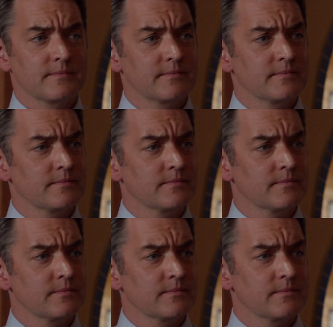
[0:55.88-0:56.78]

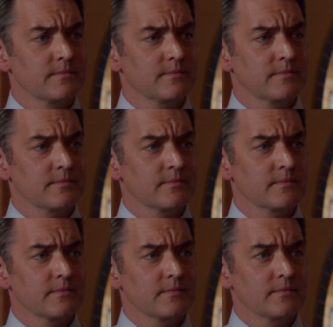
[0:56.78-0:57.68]

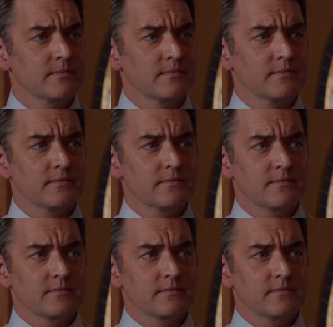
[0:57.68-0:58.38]
This person isn't speaking.